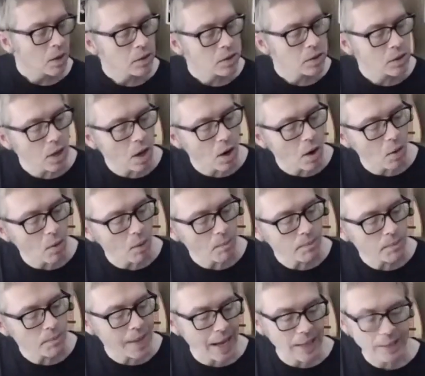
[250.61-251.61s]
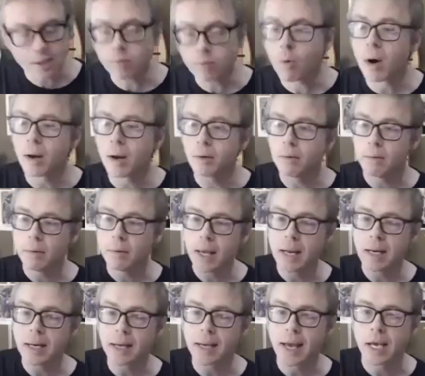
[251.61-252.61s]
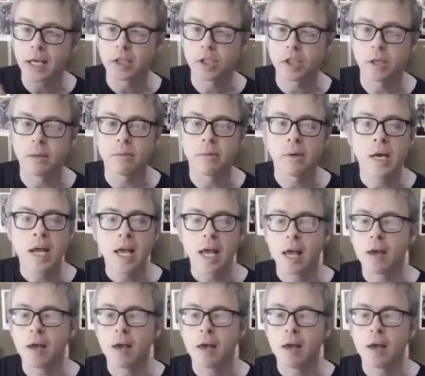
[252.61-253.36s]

So that's one indication.